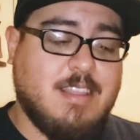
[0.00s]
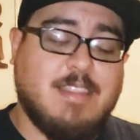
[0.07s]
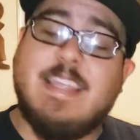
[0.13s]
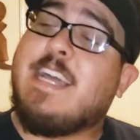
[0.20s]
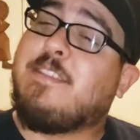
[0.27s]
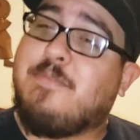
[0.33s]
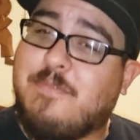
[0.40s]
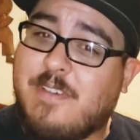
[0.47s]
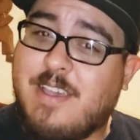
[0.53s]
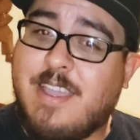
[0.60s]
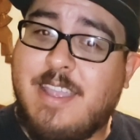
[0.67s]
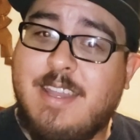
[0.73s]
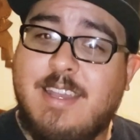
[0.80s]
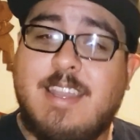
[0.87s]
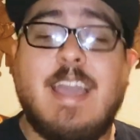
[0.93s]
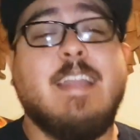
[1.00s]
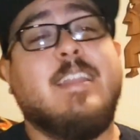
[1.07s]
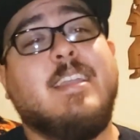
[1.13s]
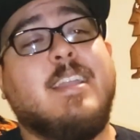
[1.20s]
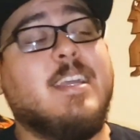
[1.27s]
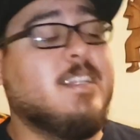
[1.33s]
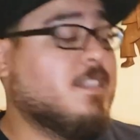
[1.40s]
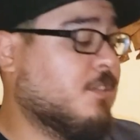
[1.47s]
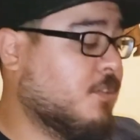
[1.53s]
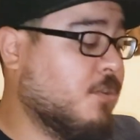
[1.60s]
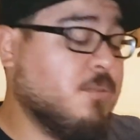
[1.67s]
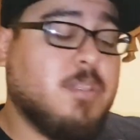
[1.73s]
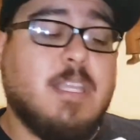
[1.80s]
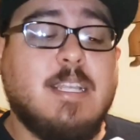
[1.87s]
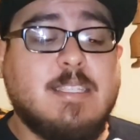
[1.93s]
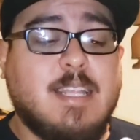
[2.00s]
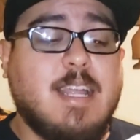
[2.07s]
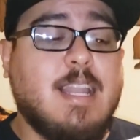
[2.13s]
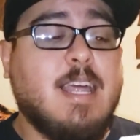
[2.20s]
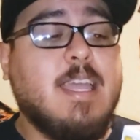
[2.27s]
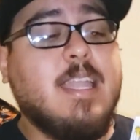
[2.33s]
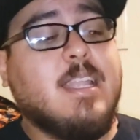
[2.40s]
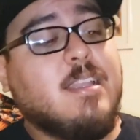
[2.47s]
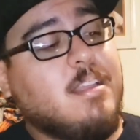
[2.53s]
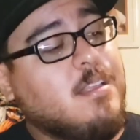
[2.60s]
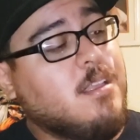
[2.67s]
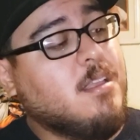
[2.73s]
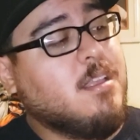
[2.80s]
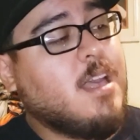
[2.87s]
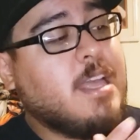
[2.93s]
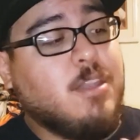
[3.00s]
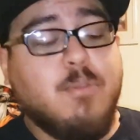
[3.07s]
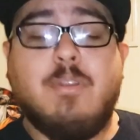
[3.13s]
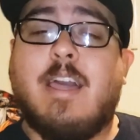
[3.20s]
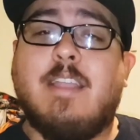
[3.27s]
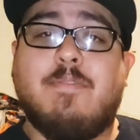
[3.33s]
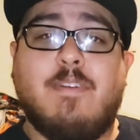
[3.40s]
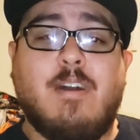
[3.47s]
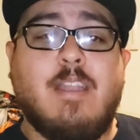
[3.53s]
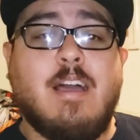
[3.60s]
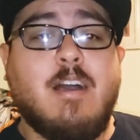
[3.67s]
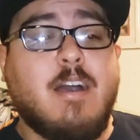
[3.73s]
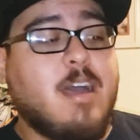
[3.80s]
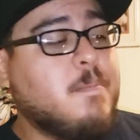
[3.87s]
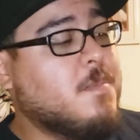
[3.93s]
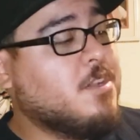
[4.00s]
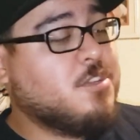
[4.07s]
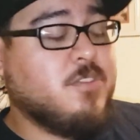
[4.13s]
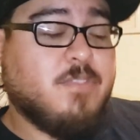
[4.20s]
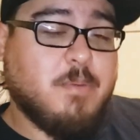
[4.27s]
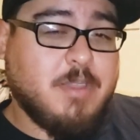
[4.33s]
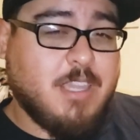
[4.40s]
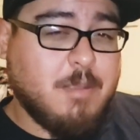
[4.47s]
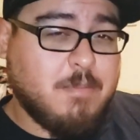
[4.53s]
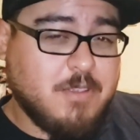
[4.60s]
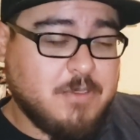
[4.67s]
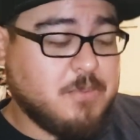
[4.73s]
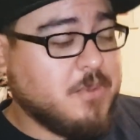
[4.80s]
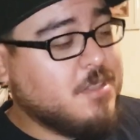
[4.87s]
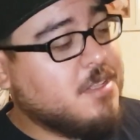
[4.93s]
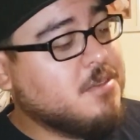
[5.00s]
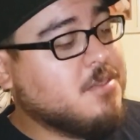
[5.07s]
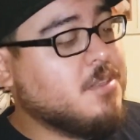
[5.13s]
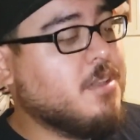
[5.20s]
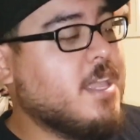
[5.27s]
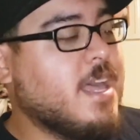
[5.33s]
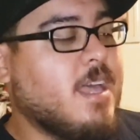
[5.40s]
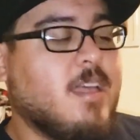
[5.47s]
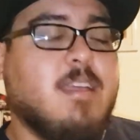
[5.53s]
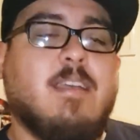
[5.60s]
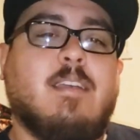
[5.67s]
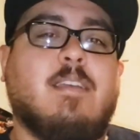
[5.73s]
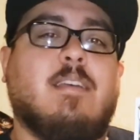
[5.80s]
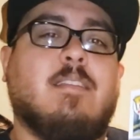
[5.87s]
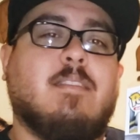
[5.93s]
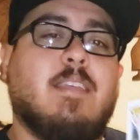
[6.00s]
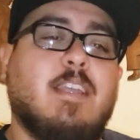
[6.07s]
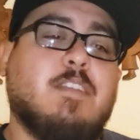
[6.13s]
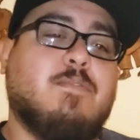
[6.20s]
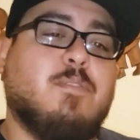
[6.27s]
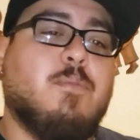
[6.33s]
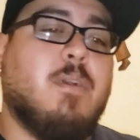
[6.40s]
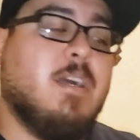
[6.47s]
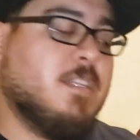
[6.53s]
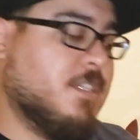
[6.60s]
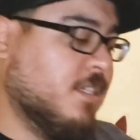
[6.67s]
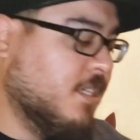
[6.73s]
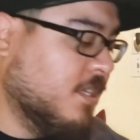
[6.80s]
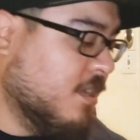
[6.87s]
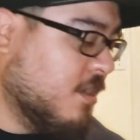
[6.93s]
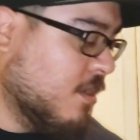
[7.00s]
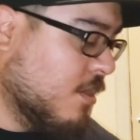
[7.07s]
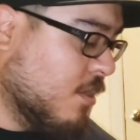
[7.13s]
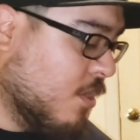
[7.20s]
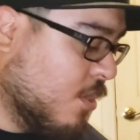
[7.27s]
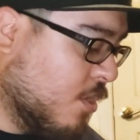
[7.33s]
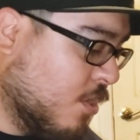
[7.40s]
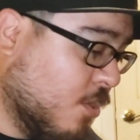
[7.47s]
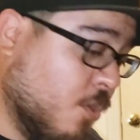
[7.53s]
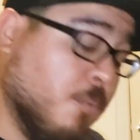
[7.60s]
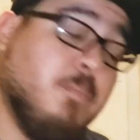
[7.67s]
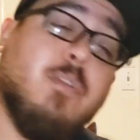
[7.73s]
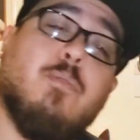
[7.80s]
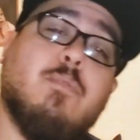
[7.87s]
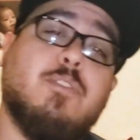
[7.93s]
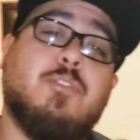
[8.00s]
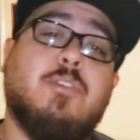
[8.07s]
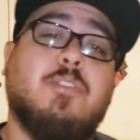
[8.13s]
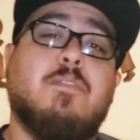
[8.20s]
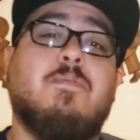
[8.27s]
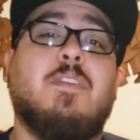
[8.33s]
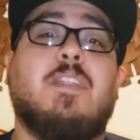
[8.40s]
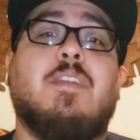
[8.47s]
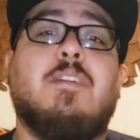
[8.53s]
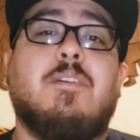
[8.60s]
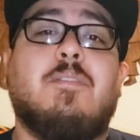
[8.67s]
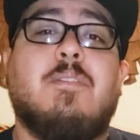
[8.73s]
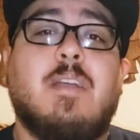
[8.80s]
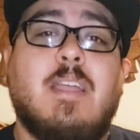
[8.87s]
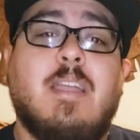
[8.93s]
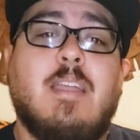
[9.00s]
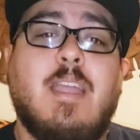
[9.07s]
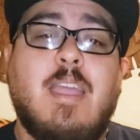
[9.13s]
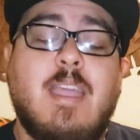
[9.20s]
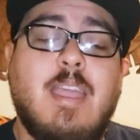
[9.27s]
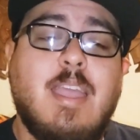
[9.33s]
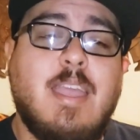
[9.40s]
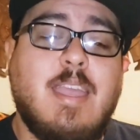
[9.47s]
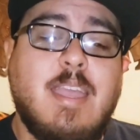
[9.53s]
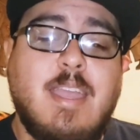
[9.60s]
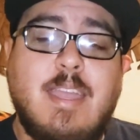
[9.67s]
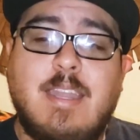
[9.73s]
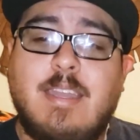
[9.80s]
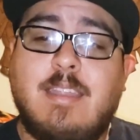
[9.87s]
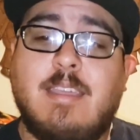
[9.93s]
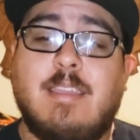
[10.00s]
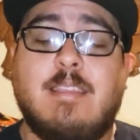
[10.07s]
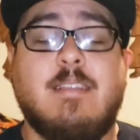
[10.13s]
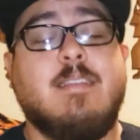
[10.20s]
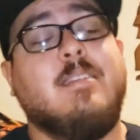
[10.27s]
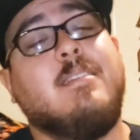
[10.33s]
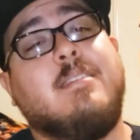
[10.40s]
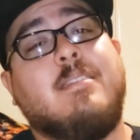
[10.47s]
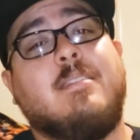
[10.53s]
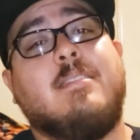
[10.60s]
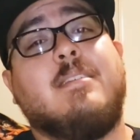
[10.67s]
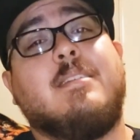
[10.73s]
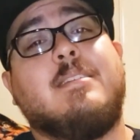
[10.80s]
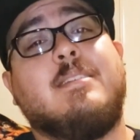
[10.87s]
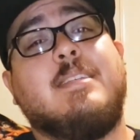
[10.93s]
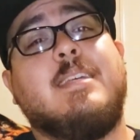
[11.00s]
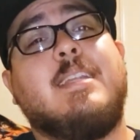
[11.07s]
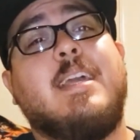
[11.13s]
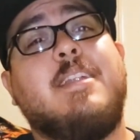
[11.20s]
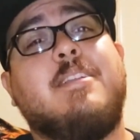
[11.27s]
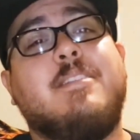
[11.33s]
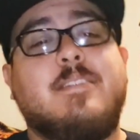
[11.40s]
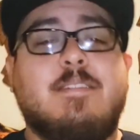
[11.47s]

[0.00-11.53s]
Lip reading: That's fine. I did get two things that I like. I do like Fallout. I'm not sure if I'm going to keep this one, though. So, yeah. Thanks for watching. Hope you enjoyed the video. And see you later.